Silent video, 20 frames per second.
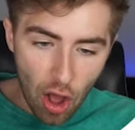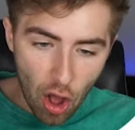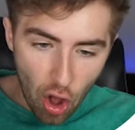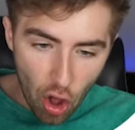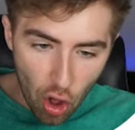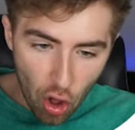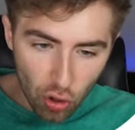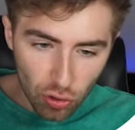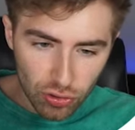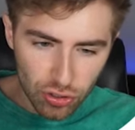
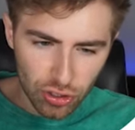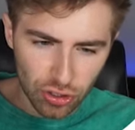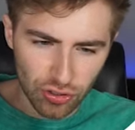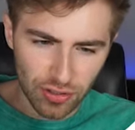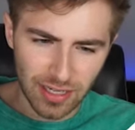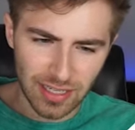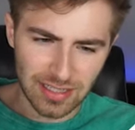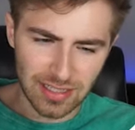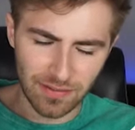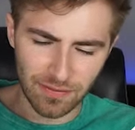
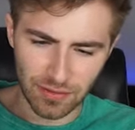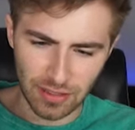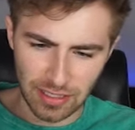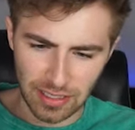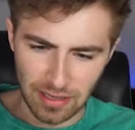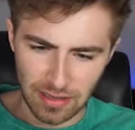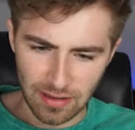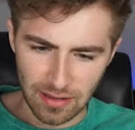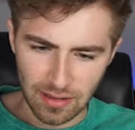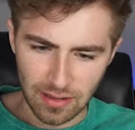
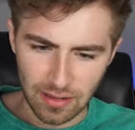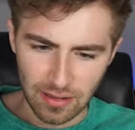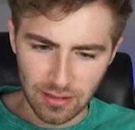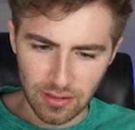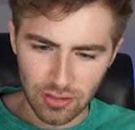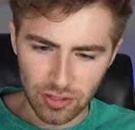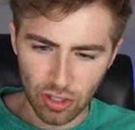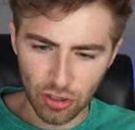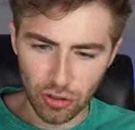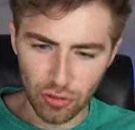alternatively.
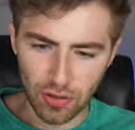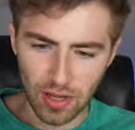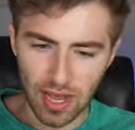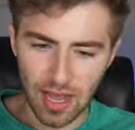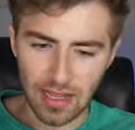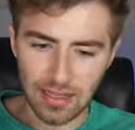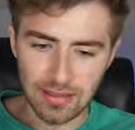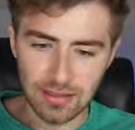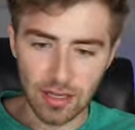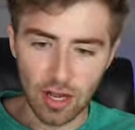So you
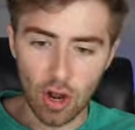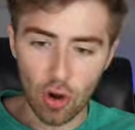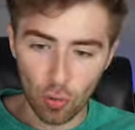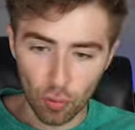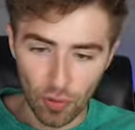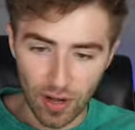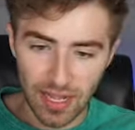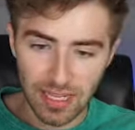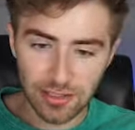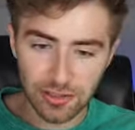guys,
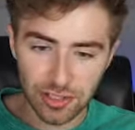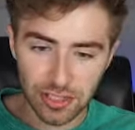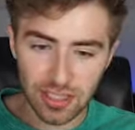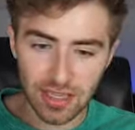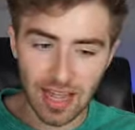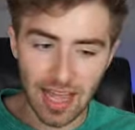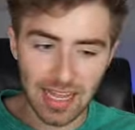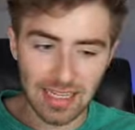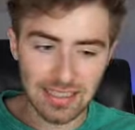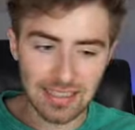arrange the
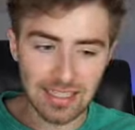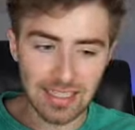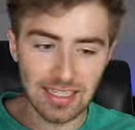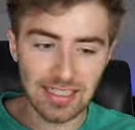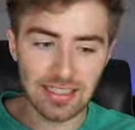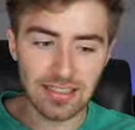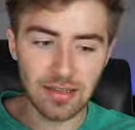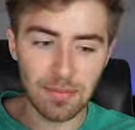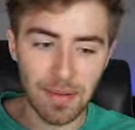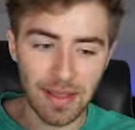
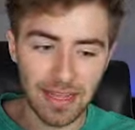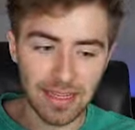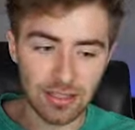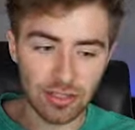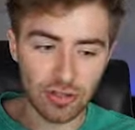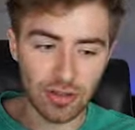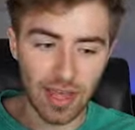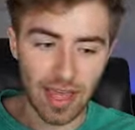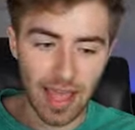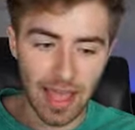glasses to make it
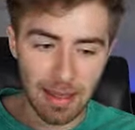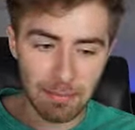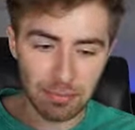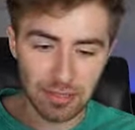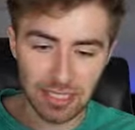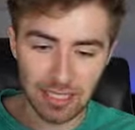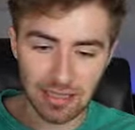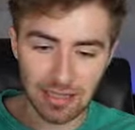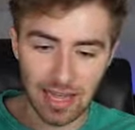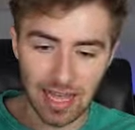so the
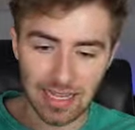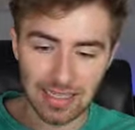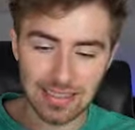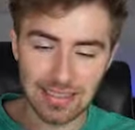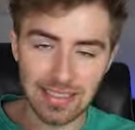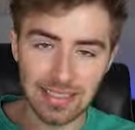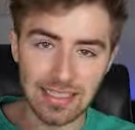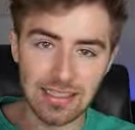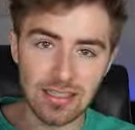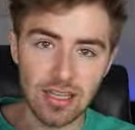empty
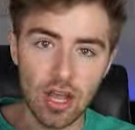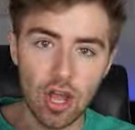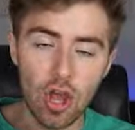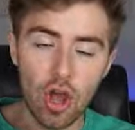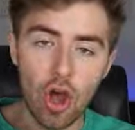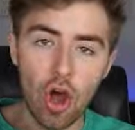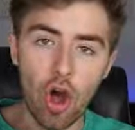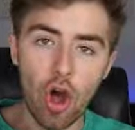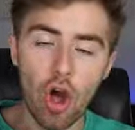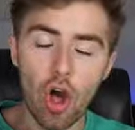glasses
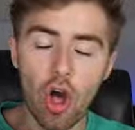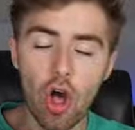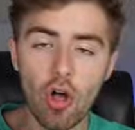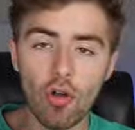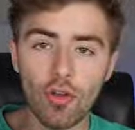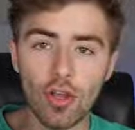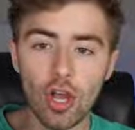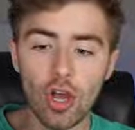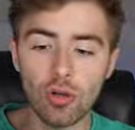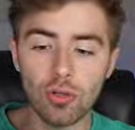all
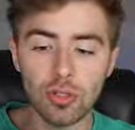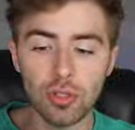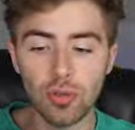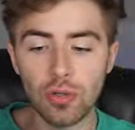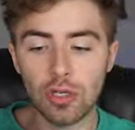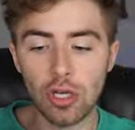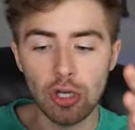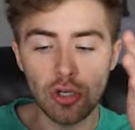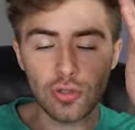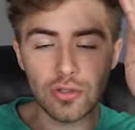go, so
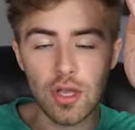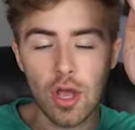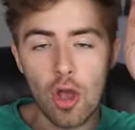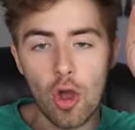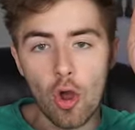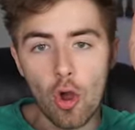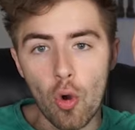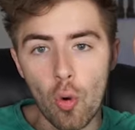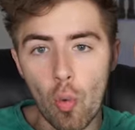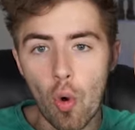it goes
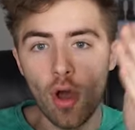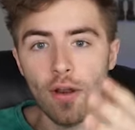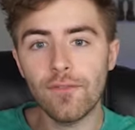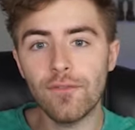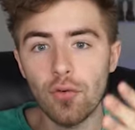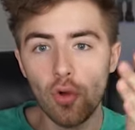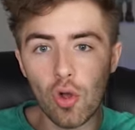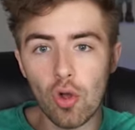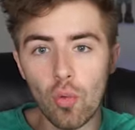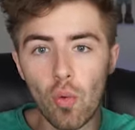one
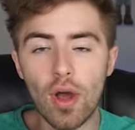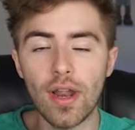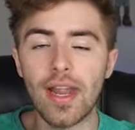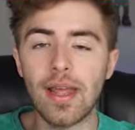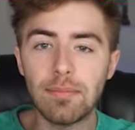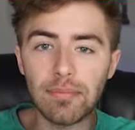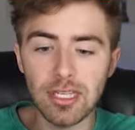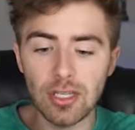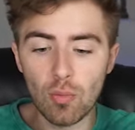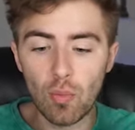full, one
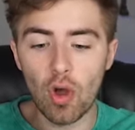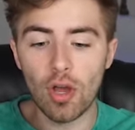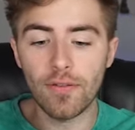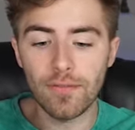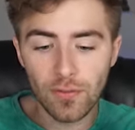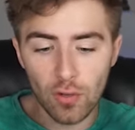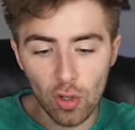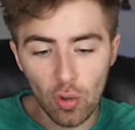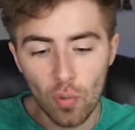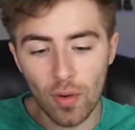empty, one
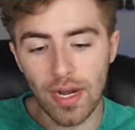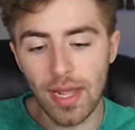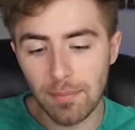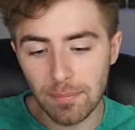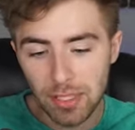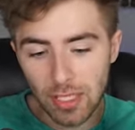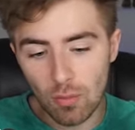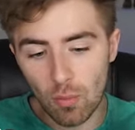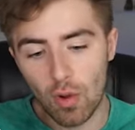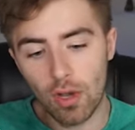full, one
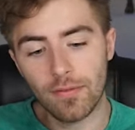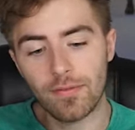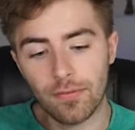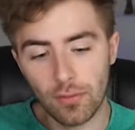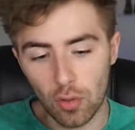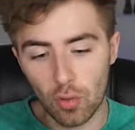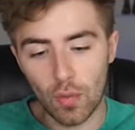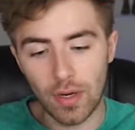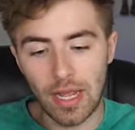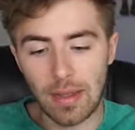empty, one
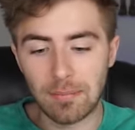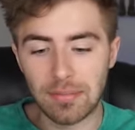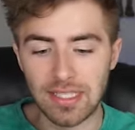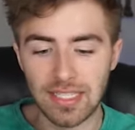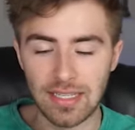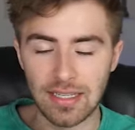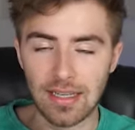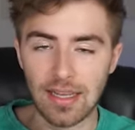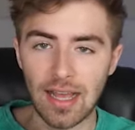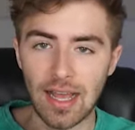full, one
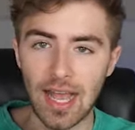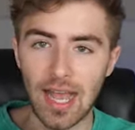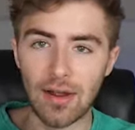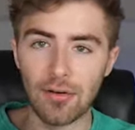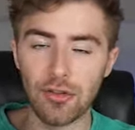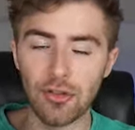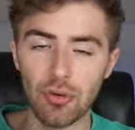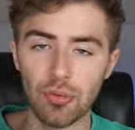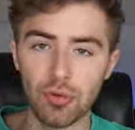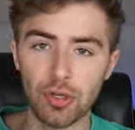empty. How
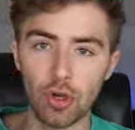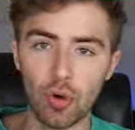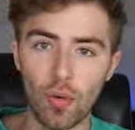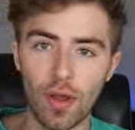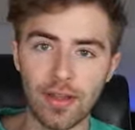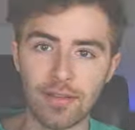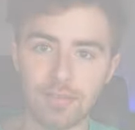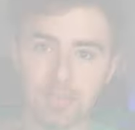do you do it?